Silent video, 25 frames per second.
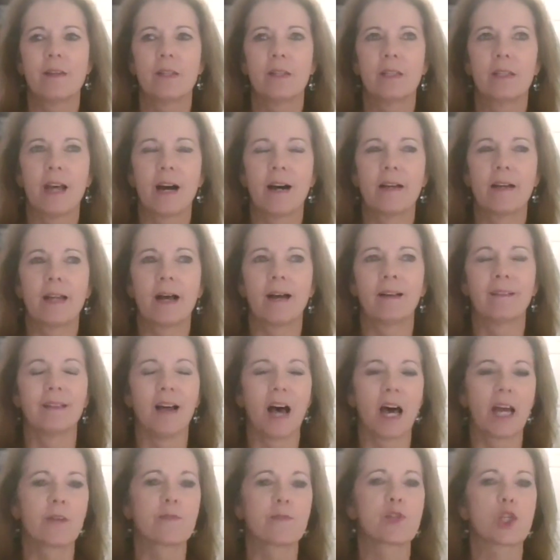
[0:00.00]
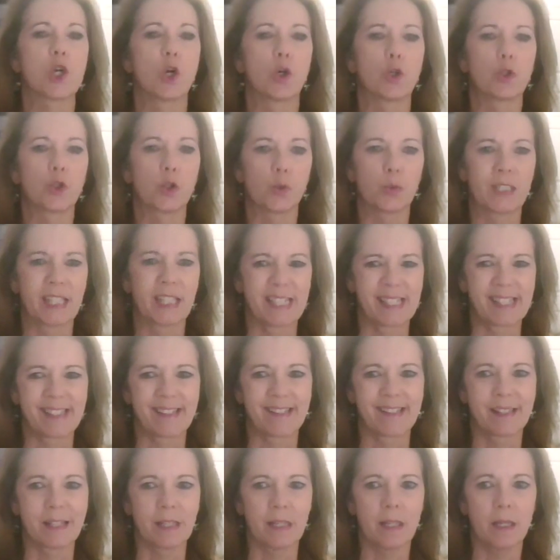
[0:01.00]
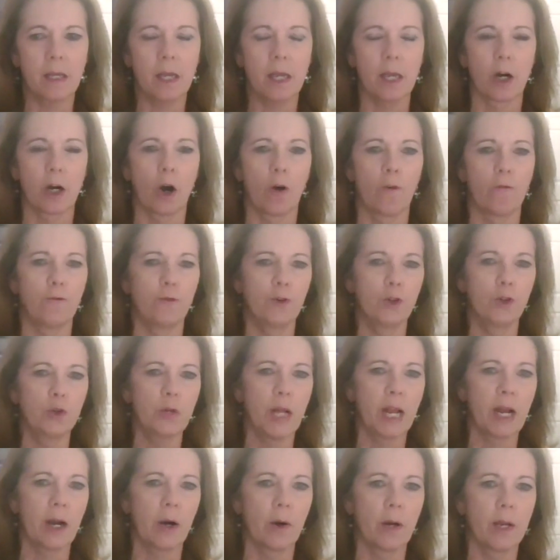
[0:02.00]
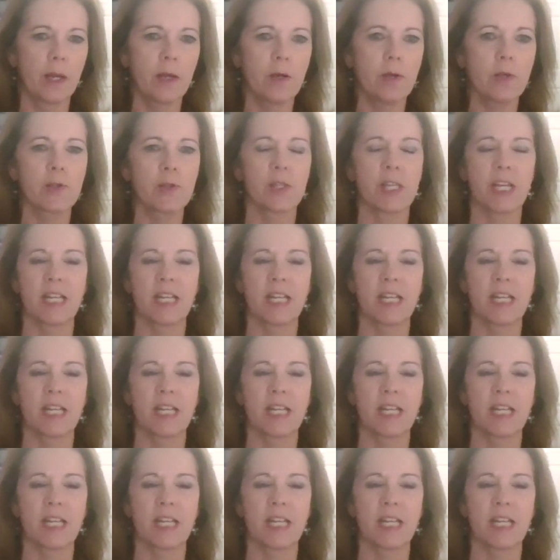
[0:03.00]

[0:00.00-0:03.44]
done a lot of social distancing in our food areas.